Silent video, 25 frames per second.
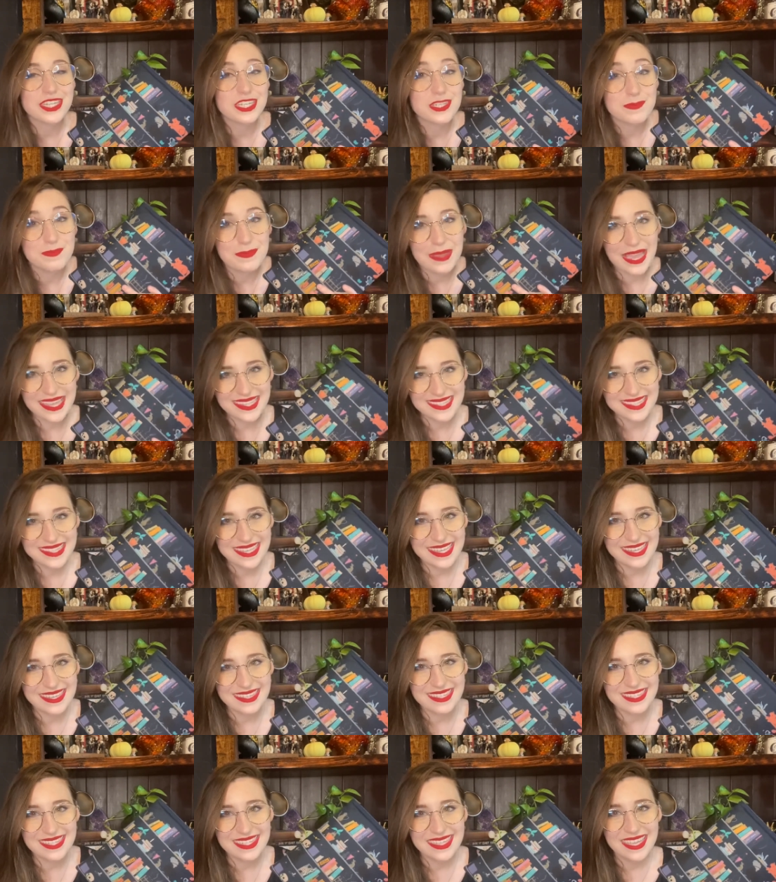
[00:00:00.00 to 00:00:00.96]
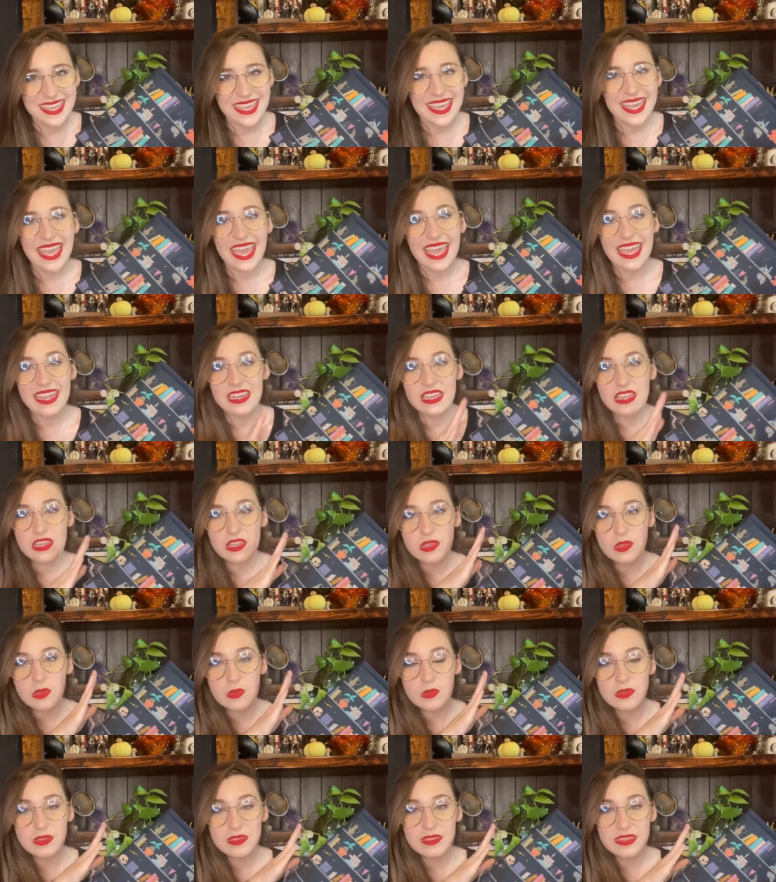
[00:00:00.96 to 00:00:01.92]
basket and
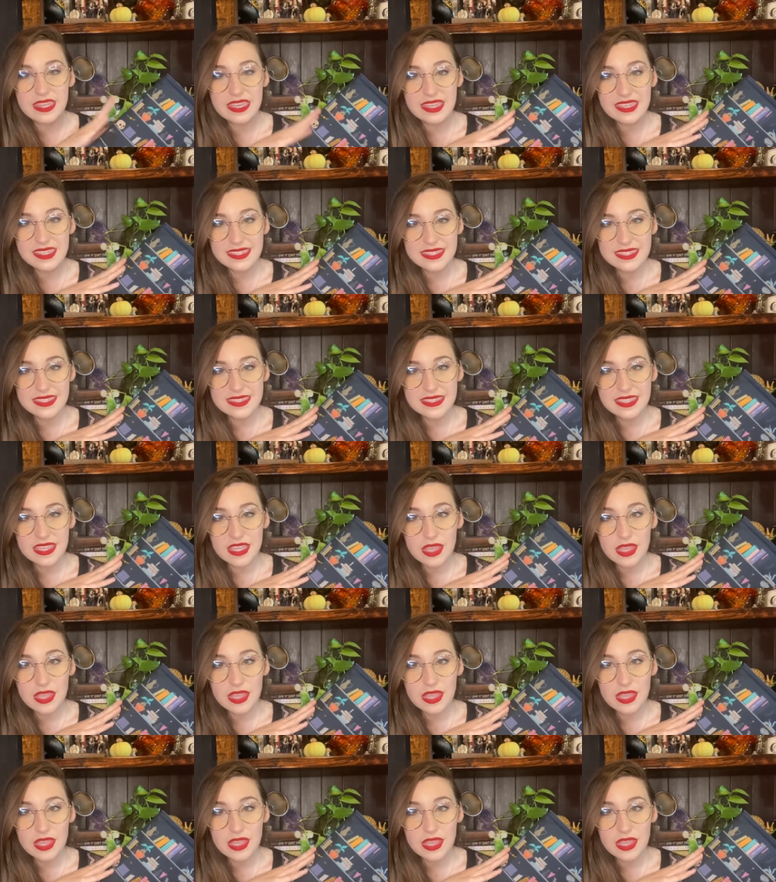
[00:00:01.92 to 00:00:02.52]
included this